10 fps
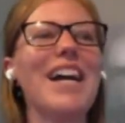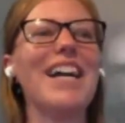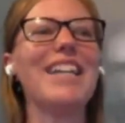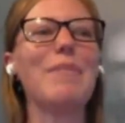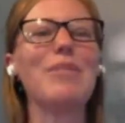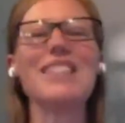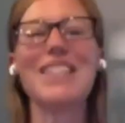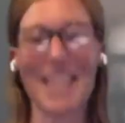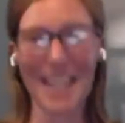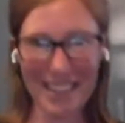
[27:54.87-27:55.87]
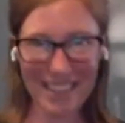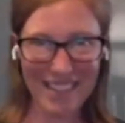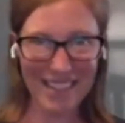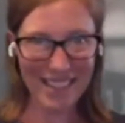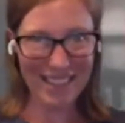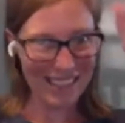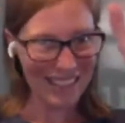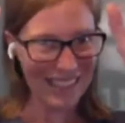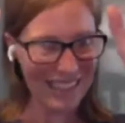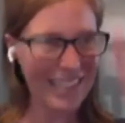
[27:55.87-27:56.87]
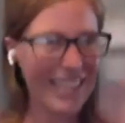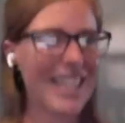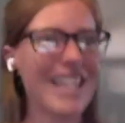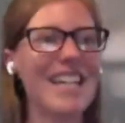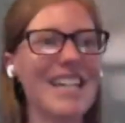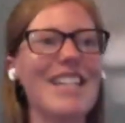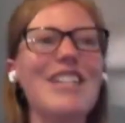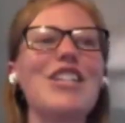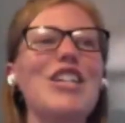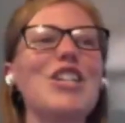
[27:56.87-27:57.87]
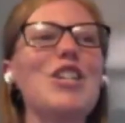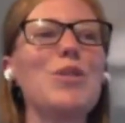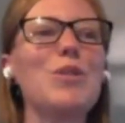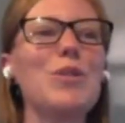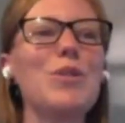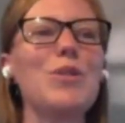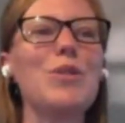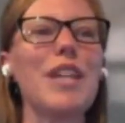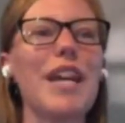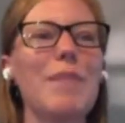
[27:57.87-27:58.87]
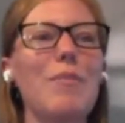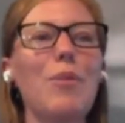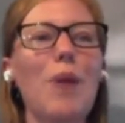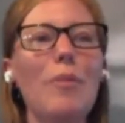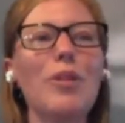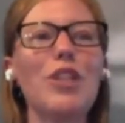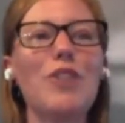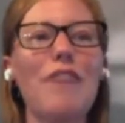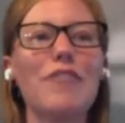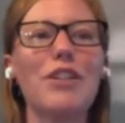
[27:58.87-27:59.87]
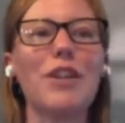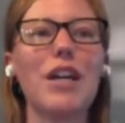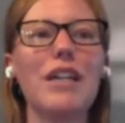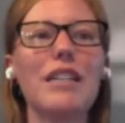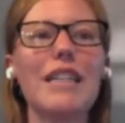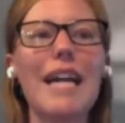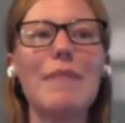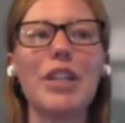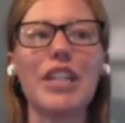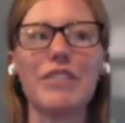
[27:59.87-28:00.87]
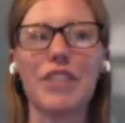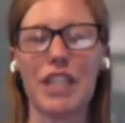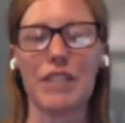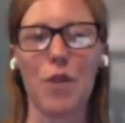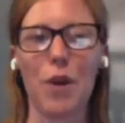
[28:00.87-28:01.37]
Number 6 is use a properly drafted liability release form.